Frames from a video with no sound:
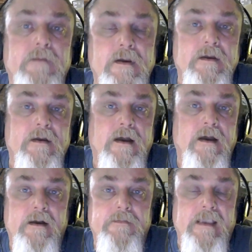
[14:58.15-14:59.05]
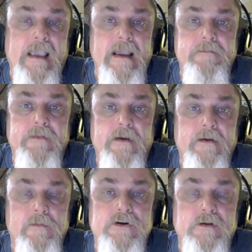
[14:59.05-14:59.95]
uh, the cave there, the
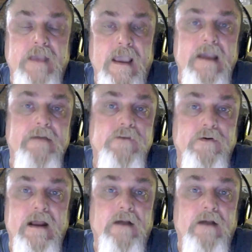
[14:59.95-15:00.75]
original cave, turned out to be